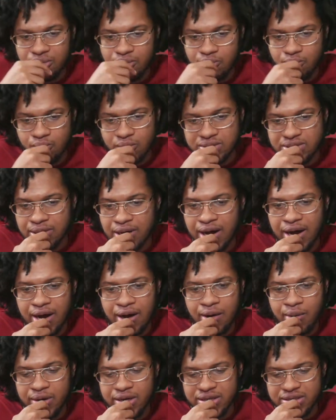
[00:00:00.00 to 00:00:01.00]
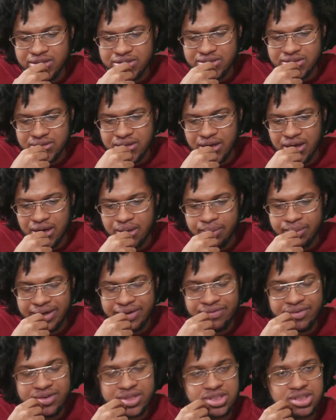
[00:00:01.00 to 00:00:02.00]
which I always
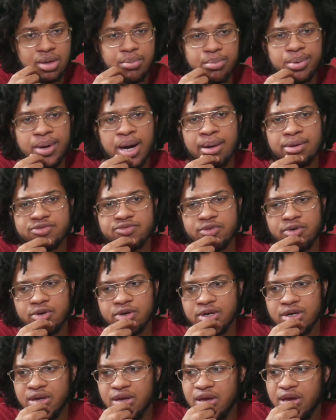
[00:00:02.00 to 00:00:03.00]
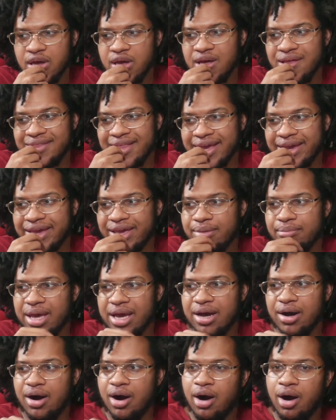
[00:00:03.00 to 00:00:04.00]
give this show props for. They can
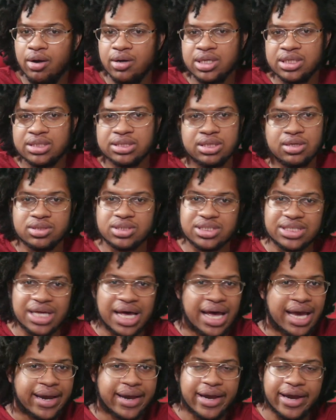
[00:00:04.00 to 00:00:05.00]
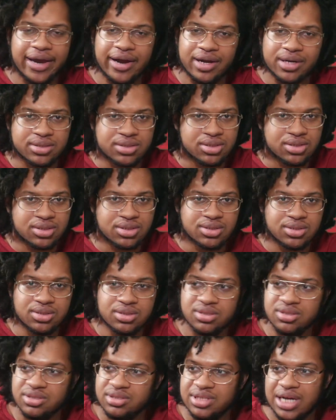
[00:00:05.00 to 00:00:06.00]
make all these little side characters,
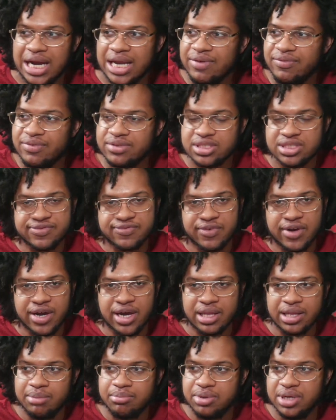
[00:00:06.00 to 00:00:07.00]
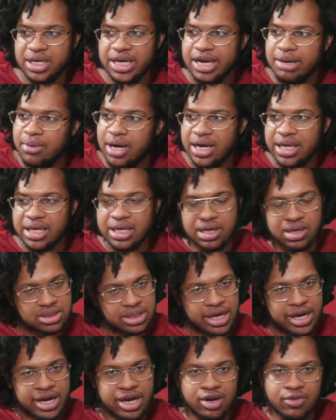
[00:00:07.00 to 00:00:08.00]
not even just Franklin, but everybody else,
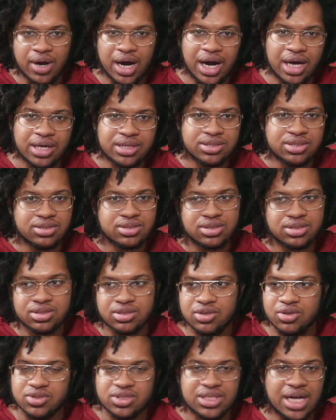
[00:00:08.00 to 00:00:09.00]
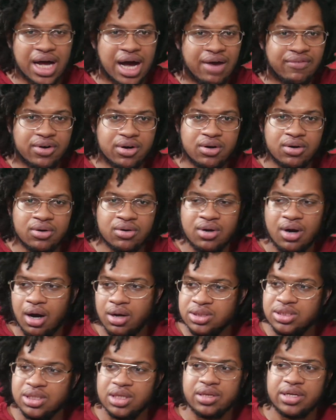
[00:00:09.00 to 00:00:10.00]
Aaron Rodgers, Gustavo, all
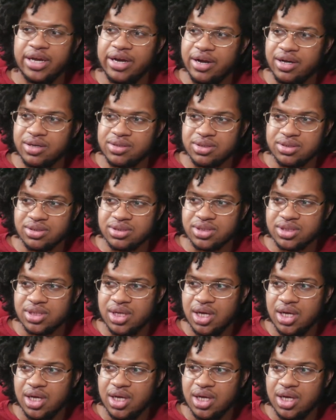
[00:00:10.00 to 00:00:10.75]
the other characters,